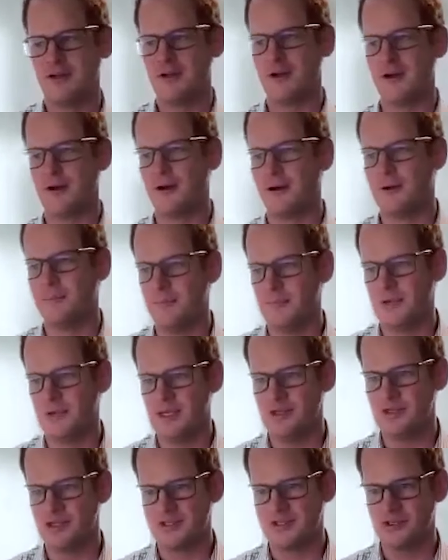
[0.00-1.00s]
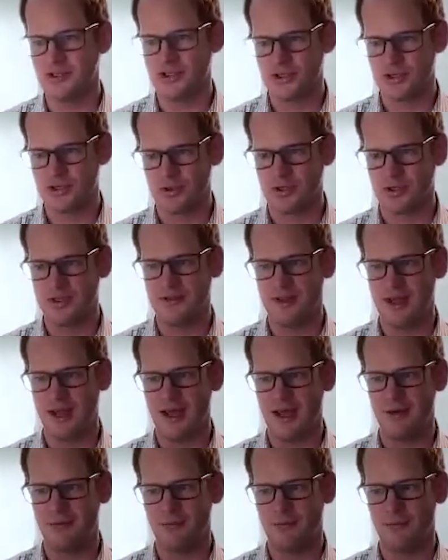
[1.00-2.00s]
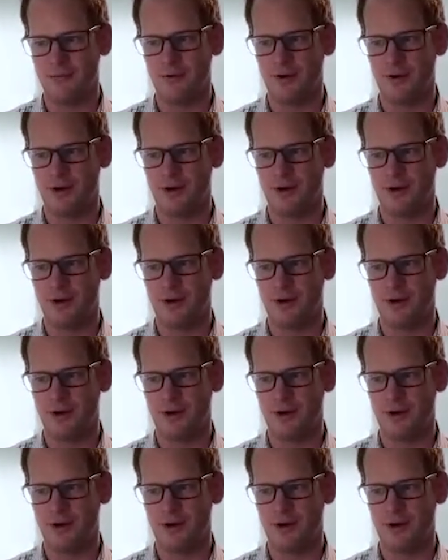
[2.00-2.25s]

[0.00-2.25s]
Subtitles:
and just ensuring that